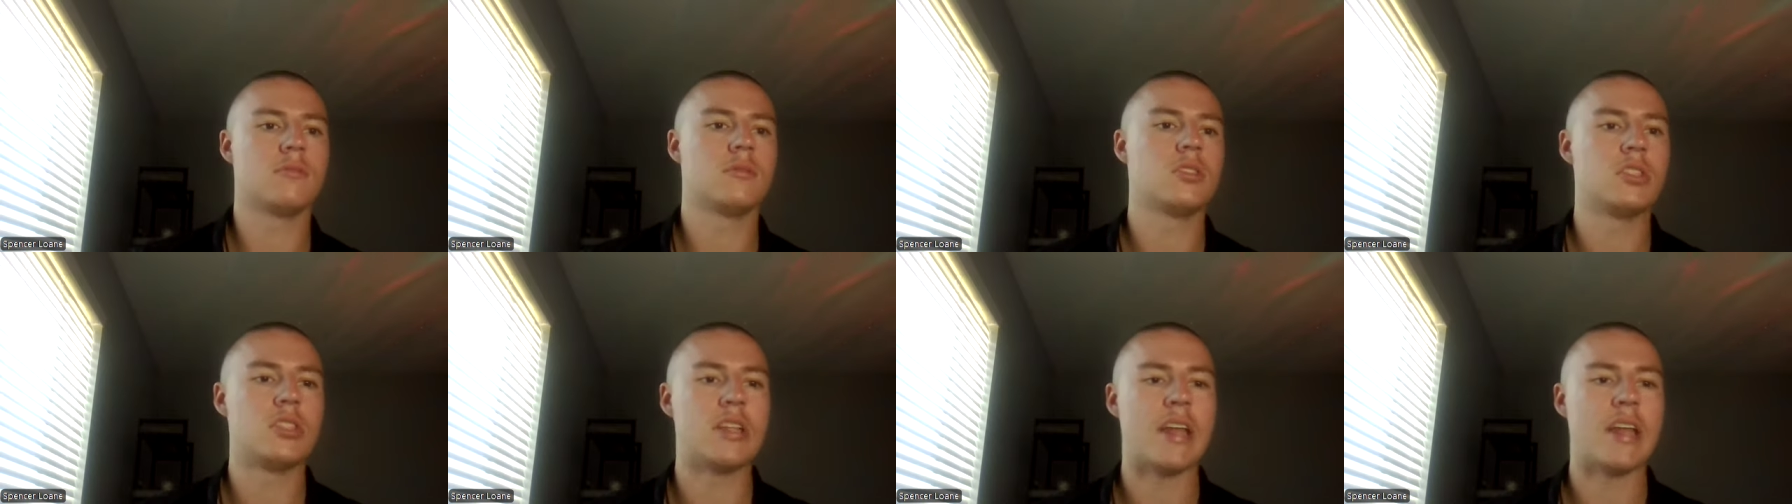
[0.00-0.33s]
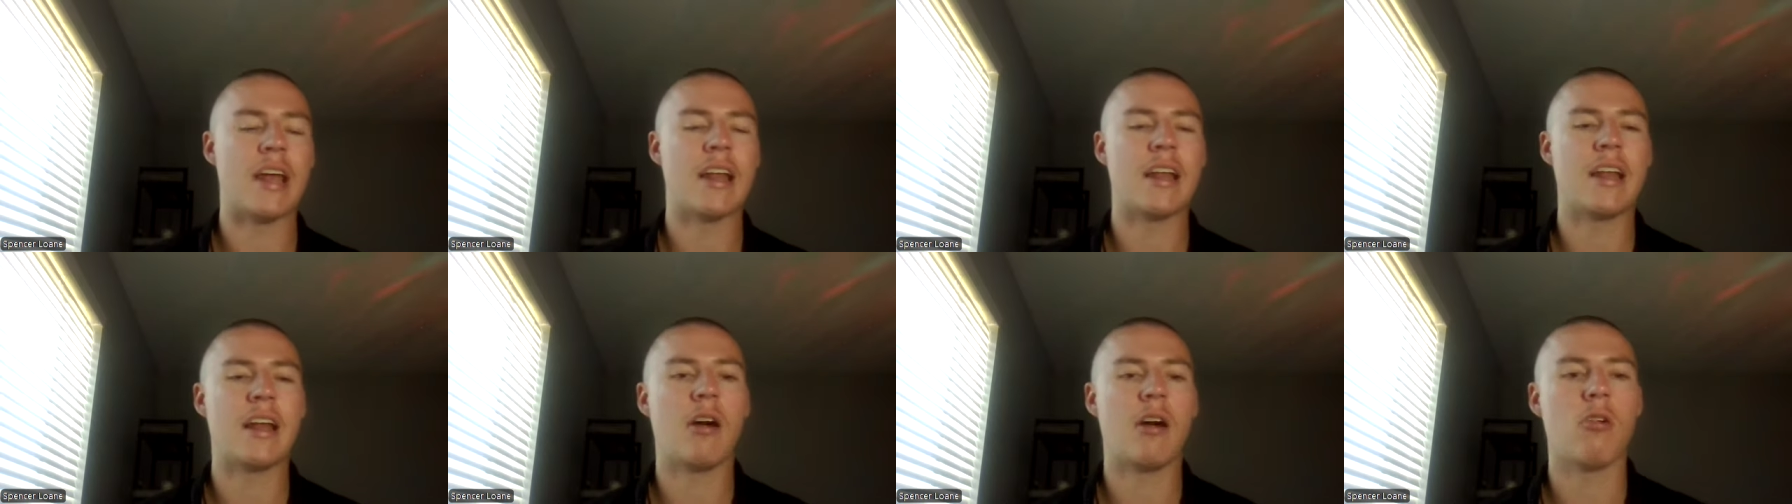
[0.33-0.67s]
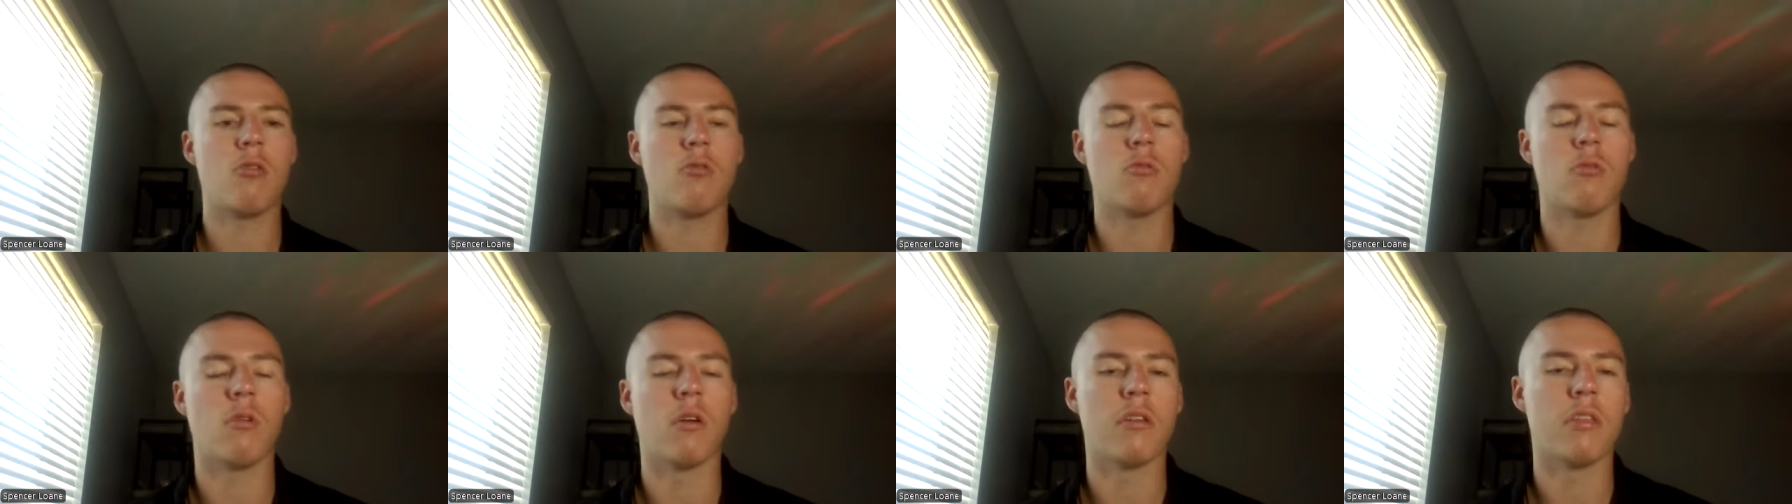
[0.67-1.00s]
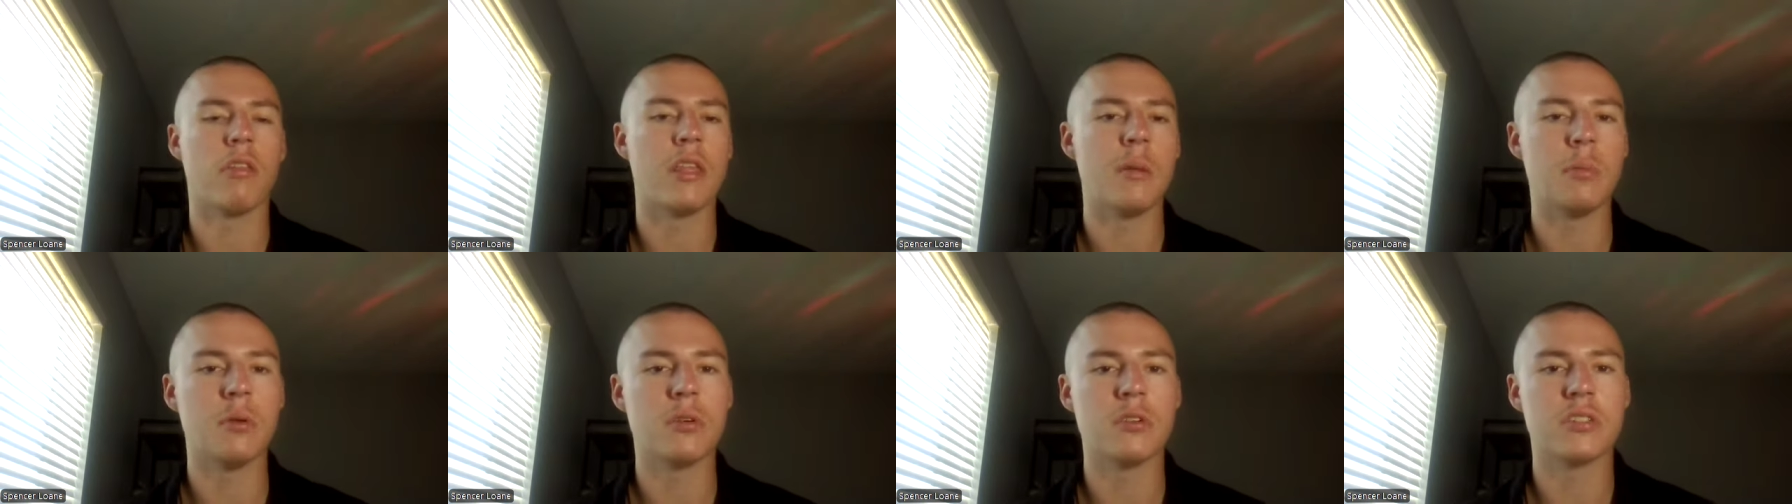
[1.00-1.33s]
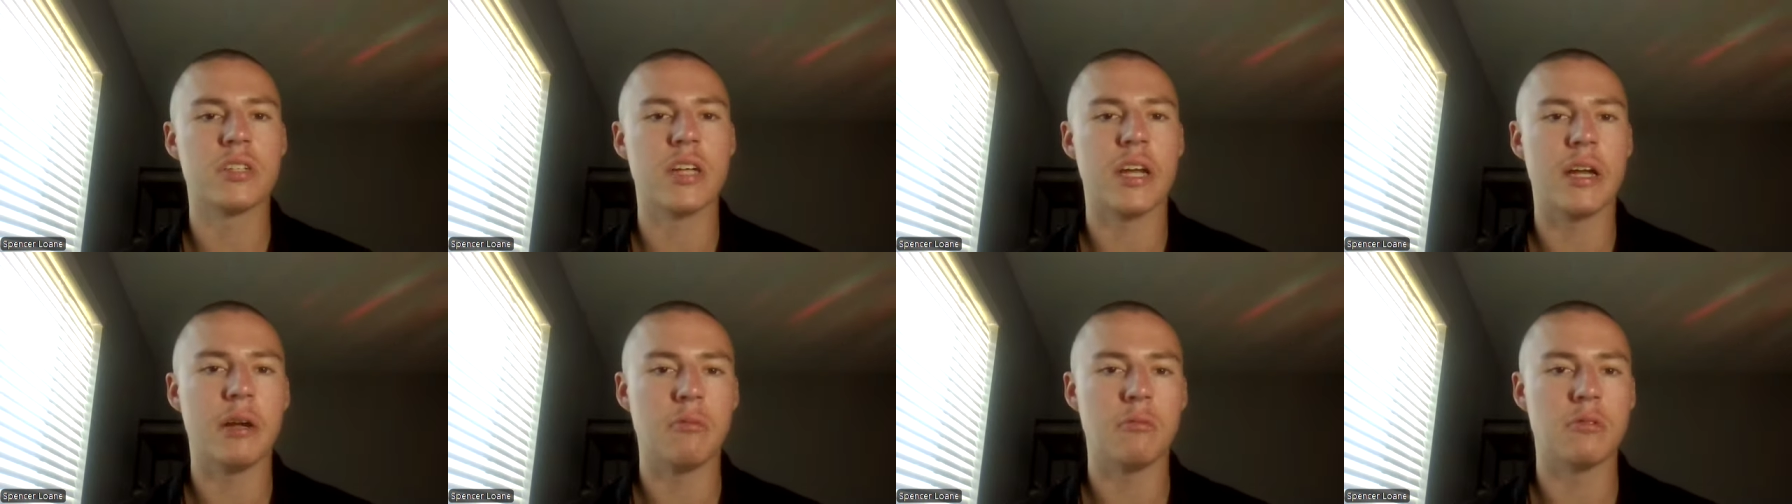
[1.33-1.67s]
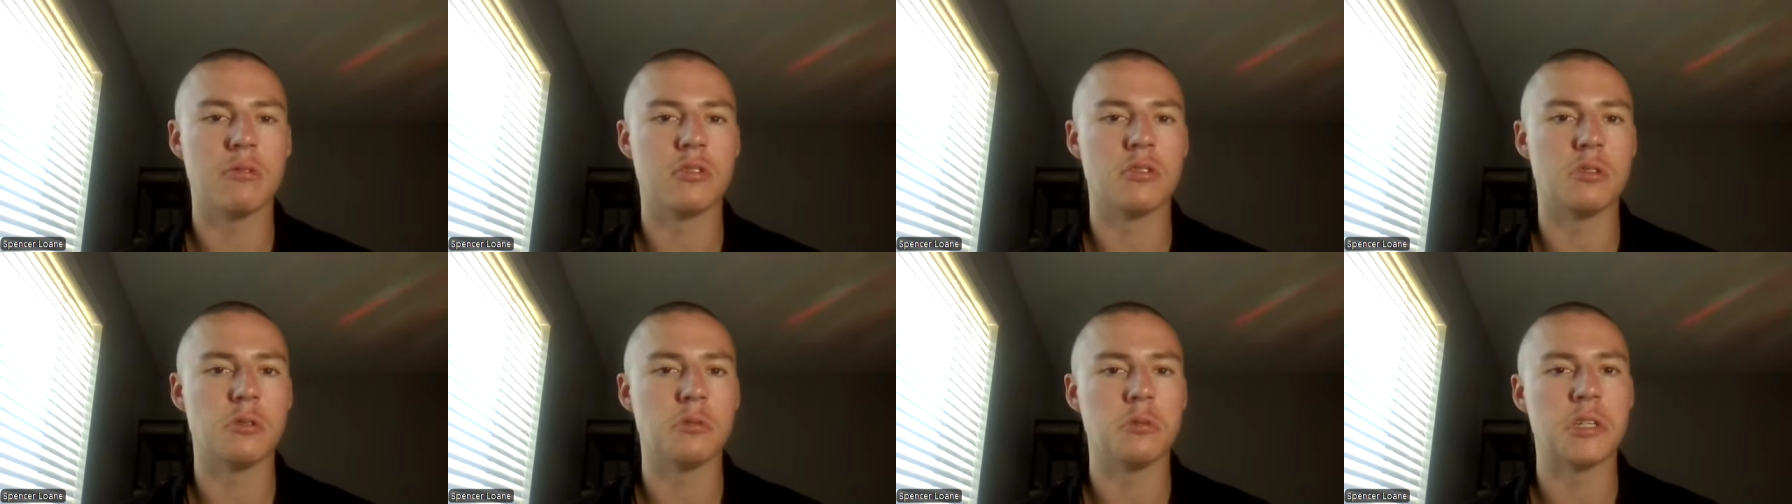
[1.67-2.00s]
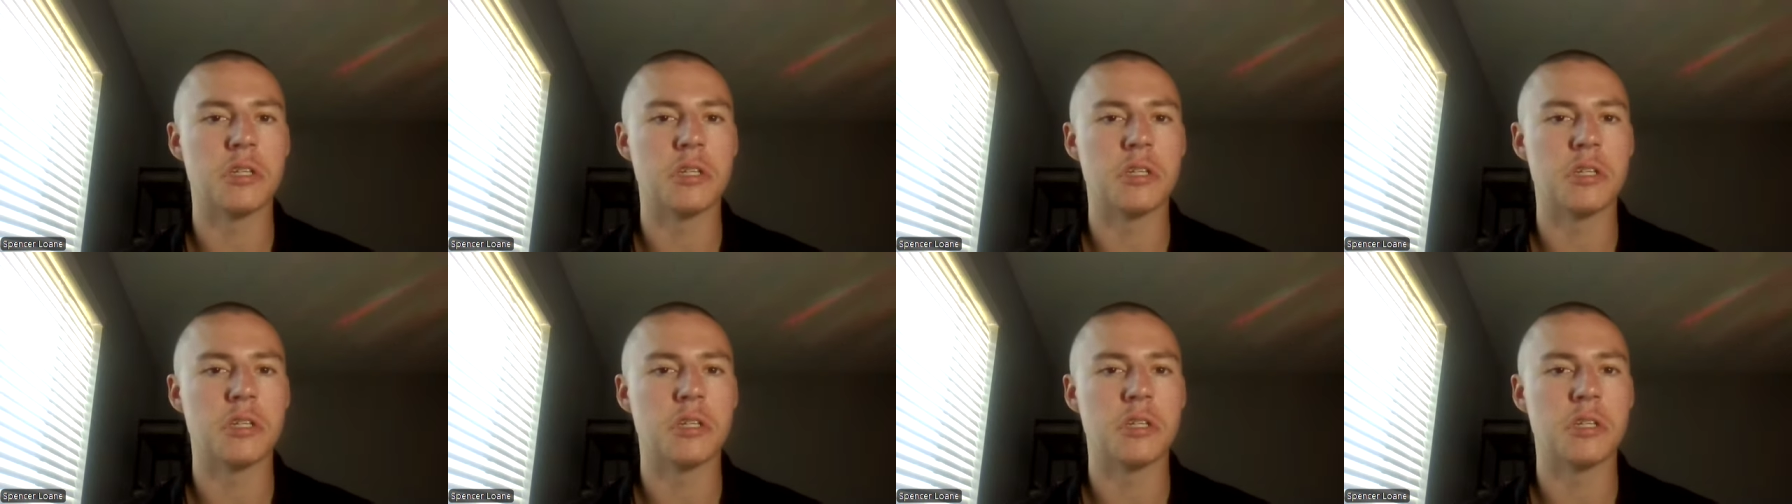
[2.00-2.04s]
standout worthy per se was